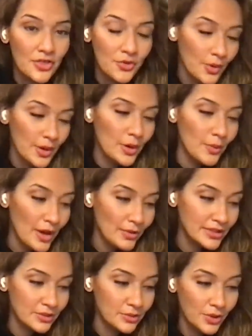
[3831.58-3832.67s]
throwing away what
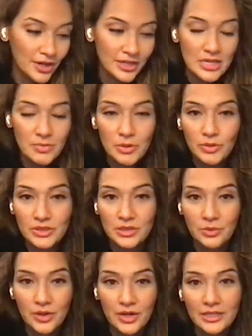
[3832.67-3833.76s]
didn't work, keeping what did
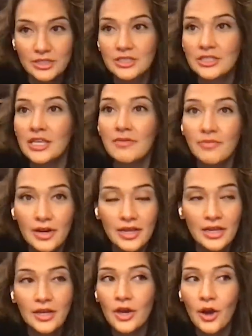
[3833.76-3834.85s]
work and just keep
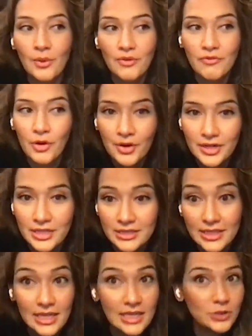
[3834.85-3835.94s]
fucking going forward because
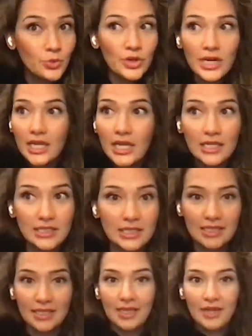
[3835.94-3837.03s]
it is what it is,
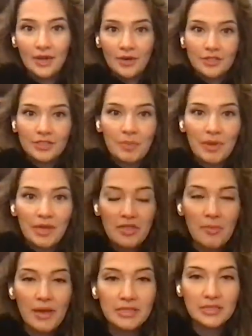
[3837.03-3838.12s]
you know? And just making the
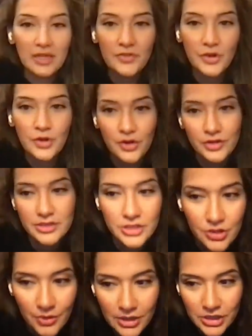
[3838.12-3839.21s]
best out of your current
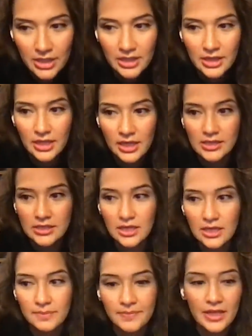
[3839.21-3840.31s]
situation, I think is
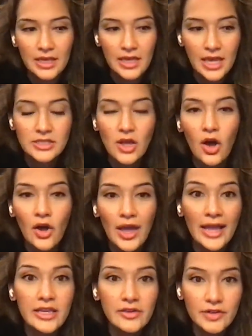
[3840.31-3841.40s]
um is all
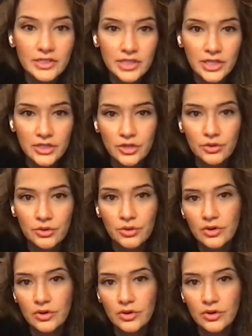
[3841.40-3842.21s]
any of us can do.